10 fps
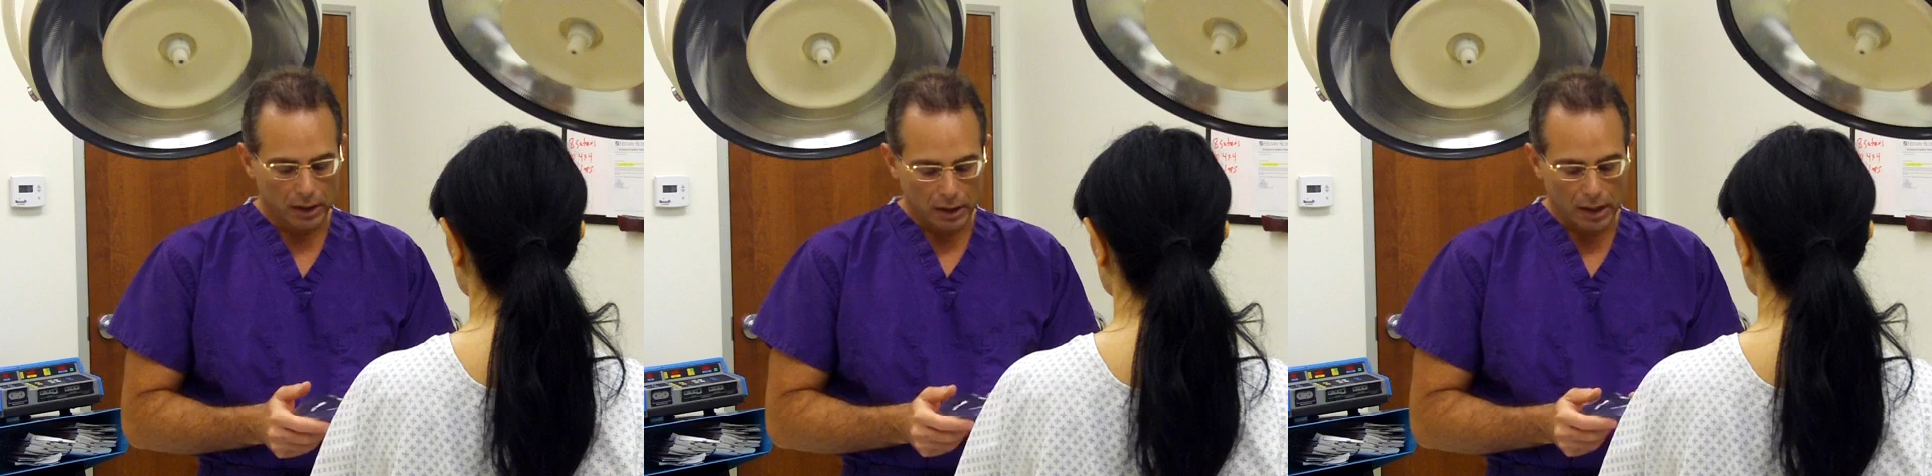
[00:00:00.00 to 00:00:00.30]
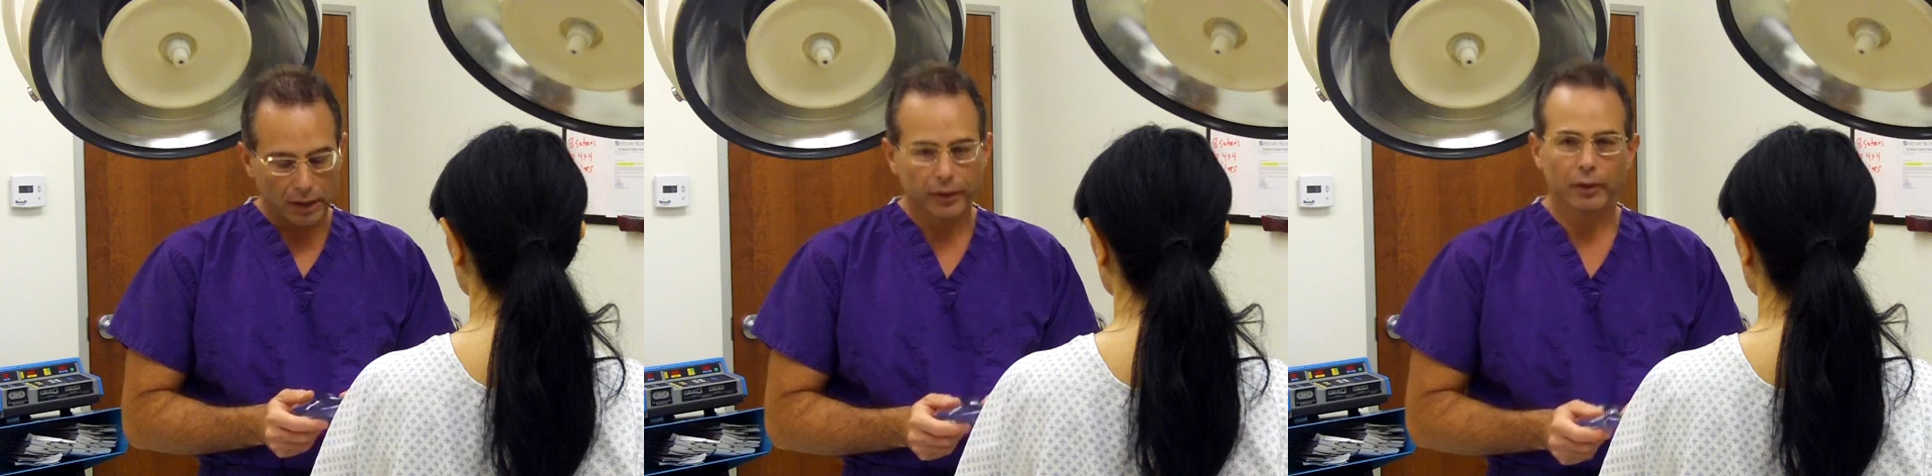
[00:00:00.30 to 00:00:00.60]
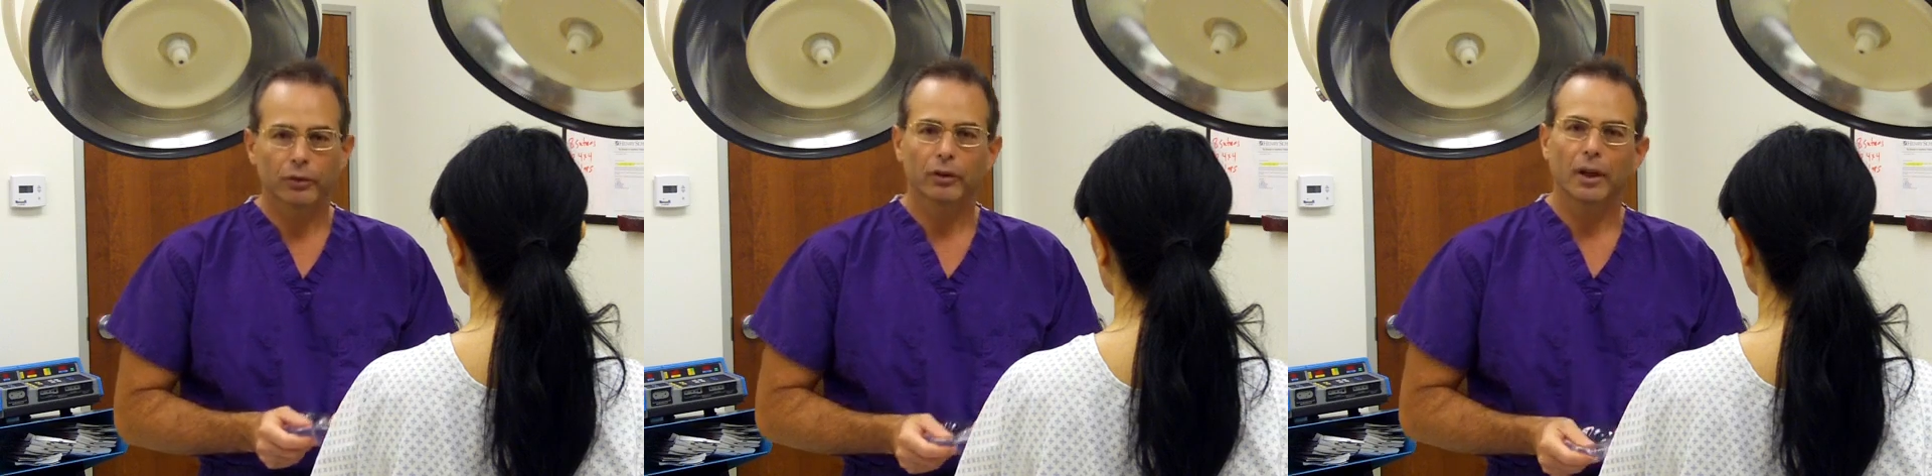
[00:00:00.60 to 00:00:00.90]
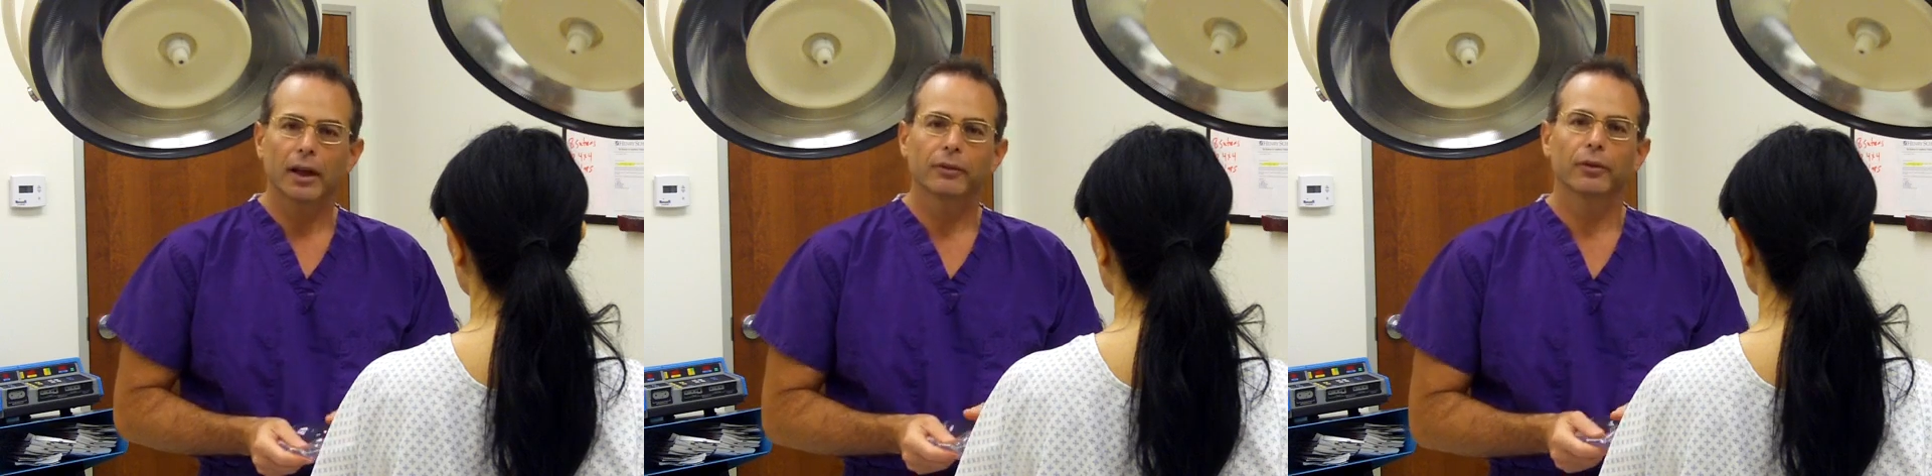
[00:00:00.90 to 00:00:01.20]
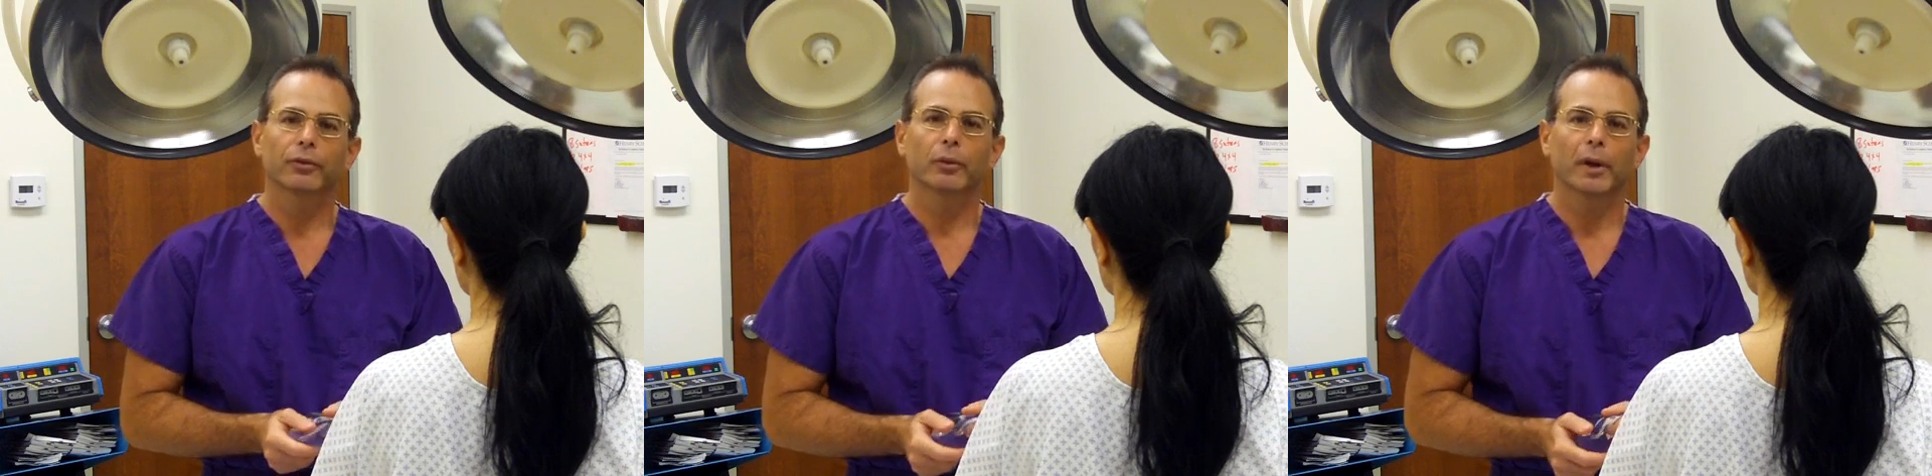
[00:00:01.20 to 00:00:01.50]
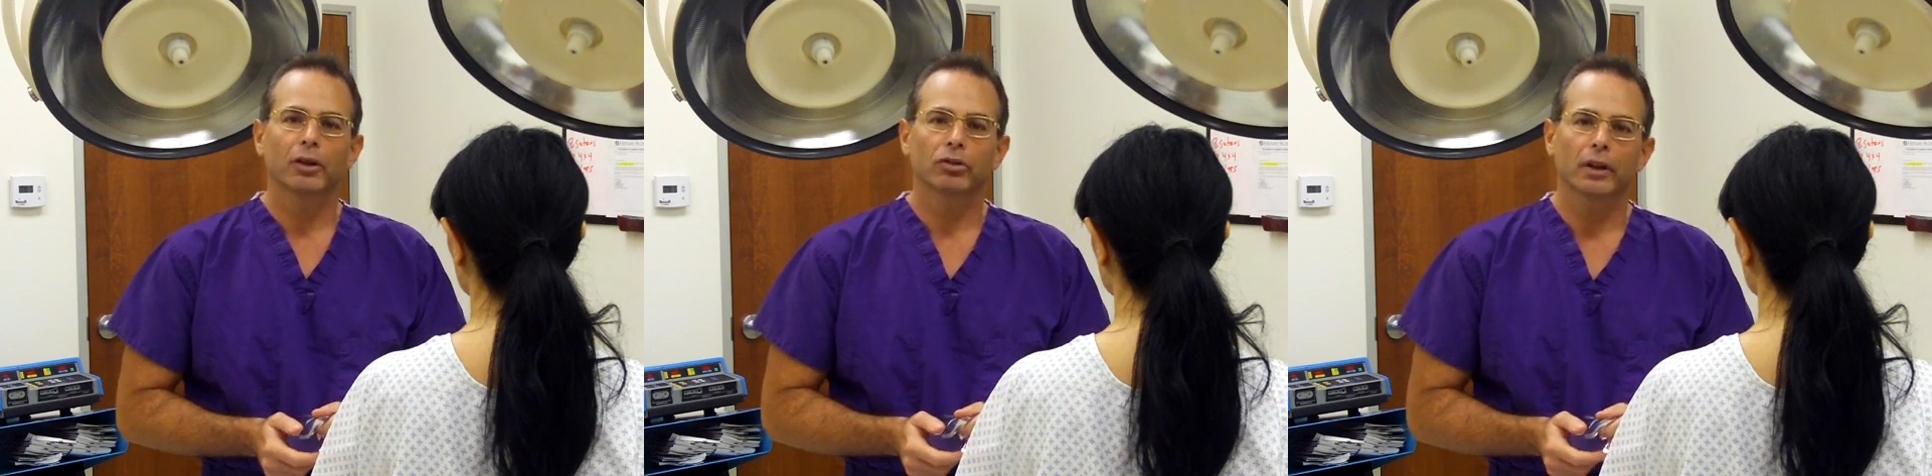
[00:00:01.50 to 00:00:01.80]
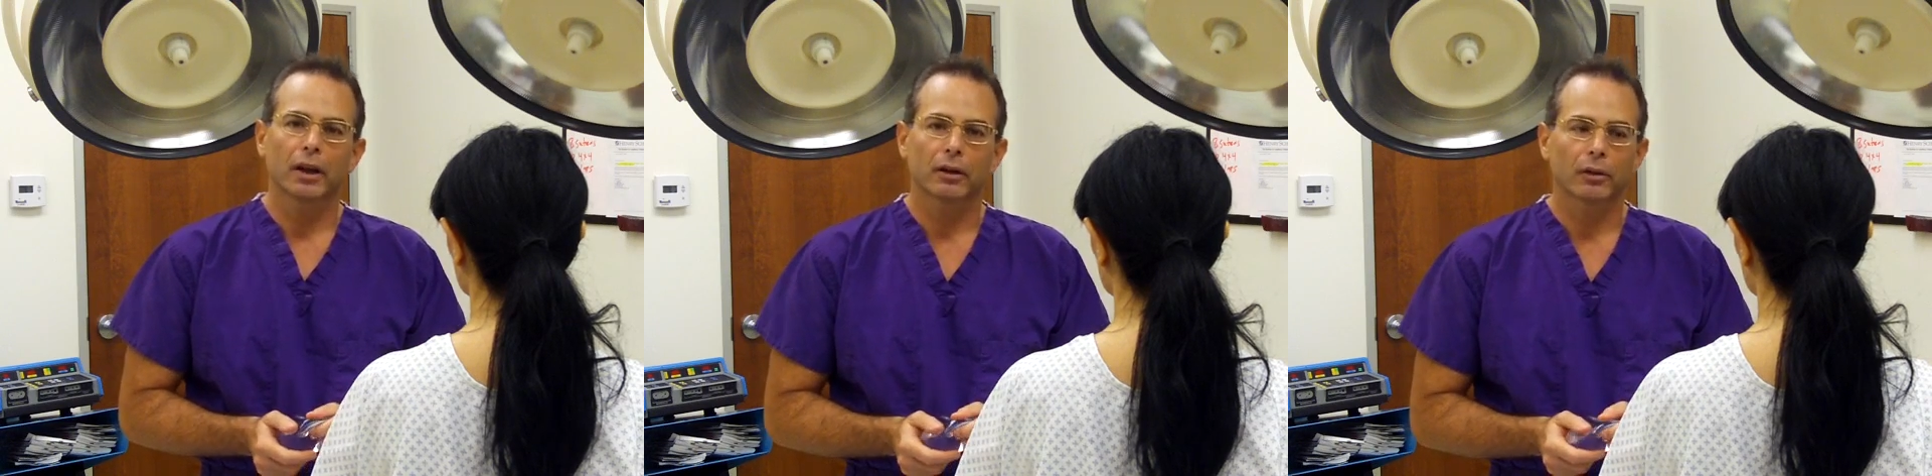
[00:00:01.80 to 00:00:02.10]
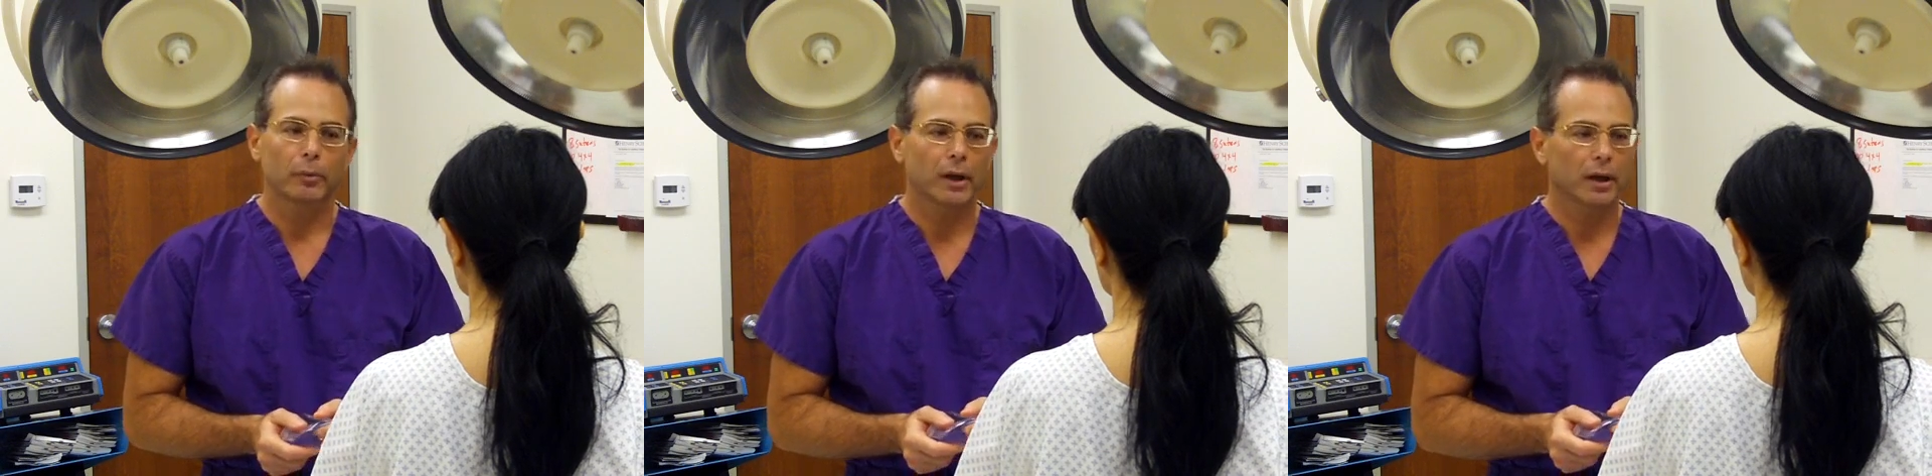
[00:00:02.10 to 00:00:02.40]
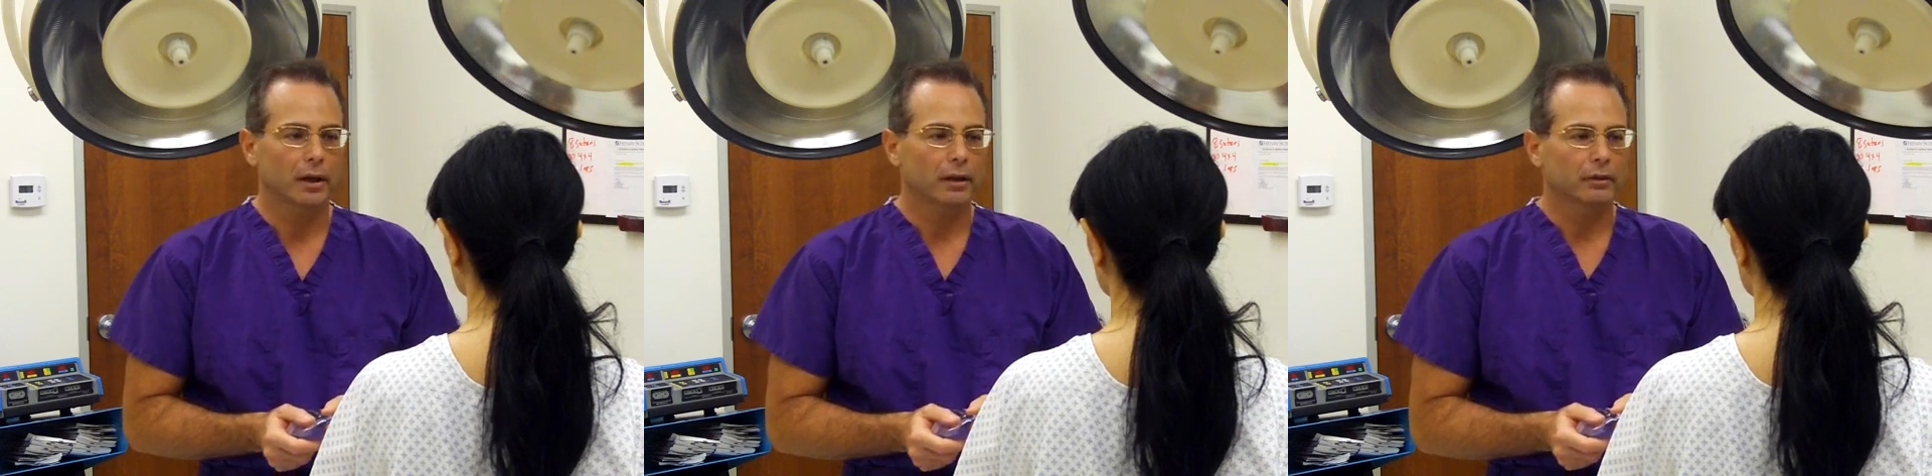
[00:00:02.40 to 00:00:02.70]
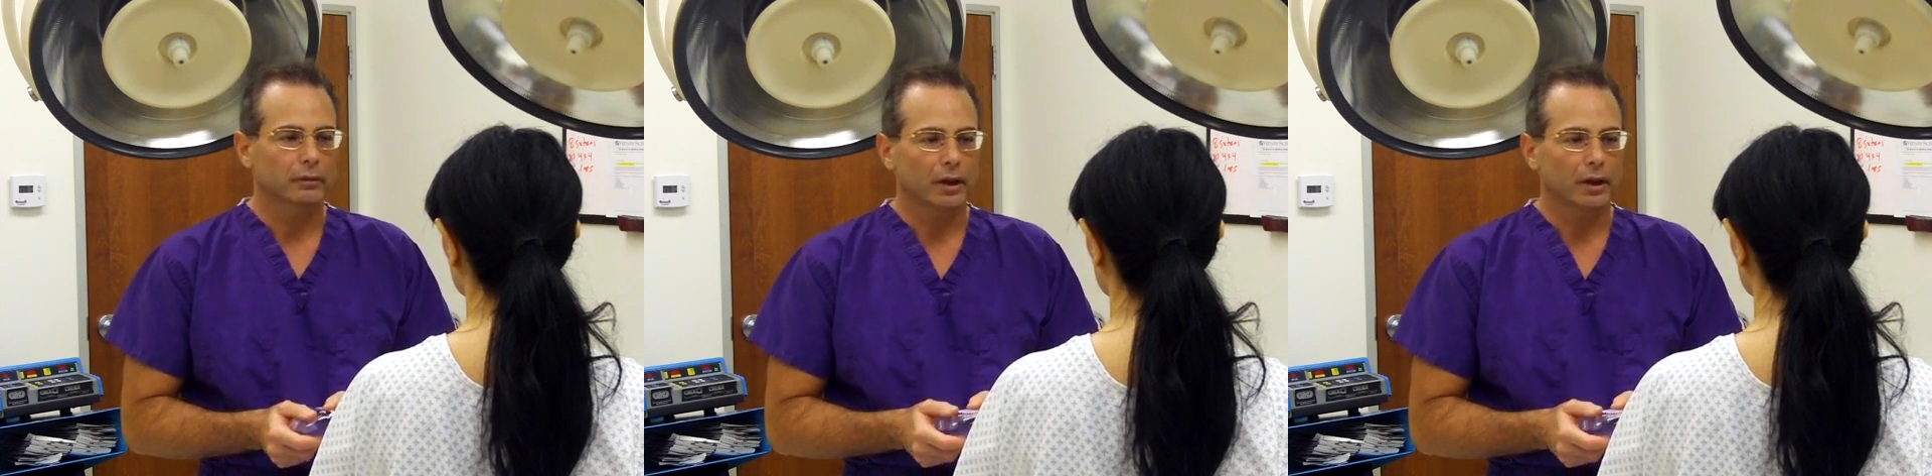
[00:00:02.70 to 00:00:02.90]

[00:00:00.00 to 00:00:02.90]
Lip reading: I think there's a lot of information out in the media,